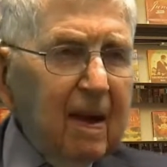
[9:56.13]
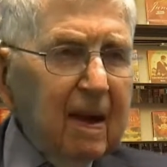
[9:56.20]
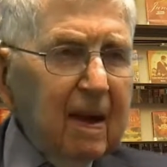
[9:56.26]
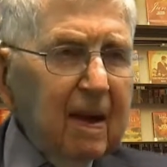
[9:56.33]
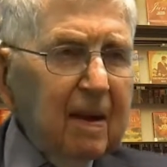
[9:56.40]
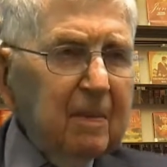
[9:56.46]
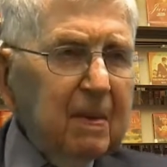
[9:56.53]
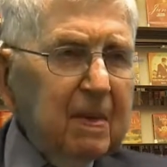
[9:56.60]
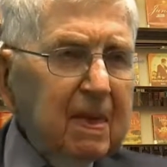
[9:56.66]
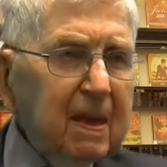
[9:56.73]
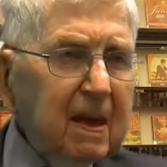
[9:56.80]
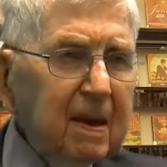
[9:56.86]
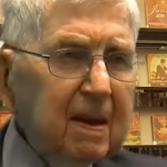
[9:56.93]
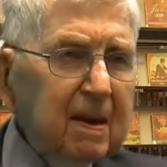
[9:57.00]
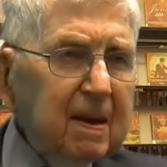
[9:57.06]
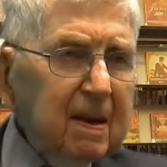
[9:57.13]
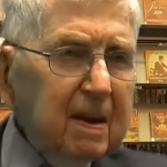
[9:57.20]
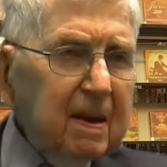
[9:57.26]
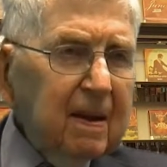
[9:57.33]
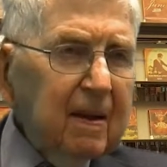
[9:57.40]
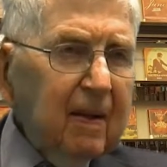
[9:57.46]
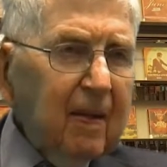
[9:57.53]
But then
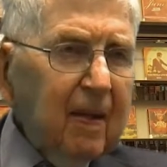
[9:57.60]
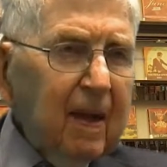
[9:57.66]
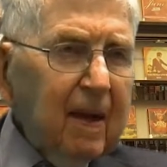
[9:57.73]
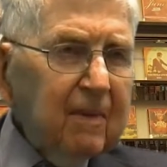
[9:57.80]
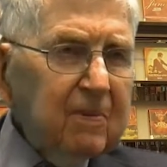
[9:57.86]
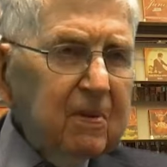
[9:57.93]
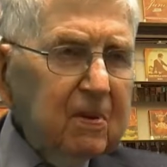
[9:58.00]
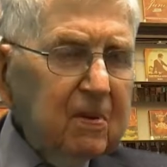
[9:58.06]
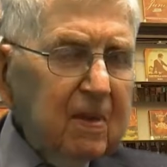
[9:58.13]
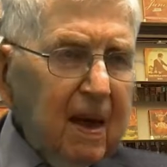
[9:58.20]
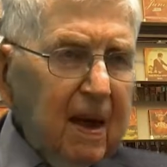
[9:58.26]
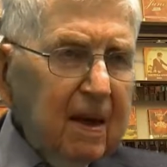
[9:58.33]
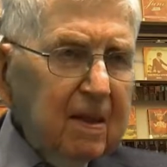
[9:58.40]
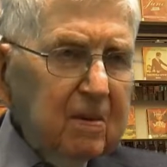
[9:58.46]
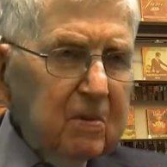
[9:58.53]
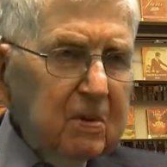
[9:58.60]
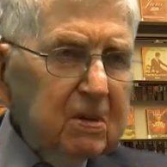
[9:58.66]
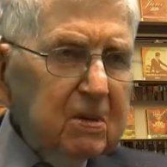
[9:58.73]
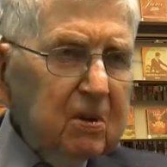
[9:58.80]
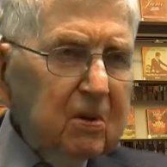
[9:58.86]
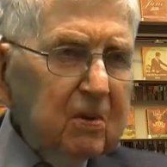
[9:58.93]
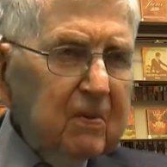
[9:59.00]
after that was
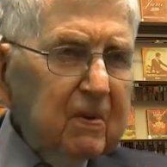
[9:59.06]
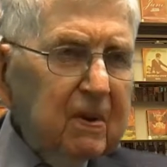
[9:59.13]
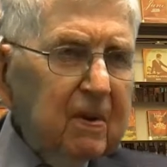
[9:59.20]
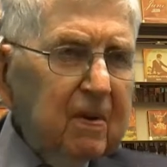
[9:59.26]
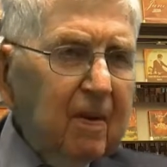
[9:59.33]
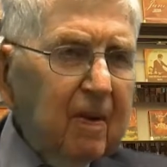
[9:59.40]
over,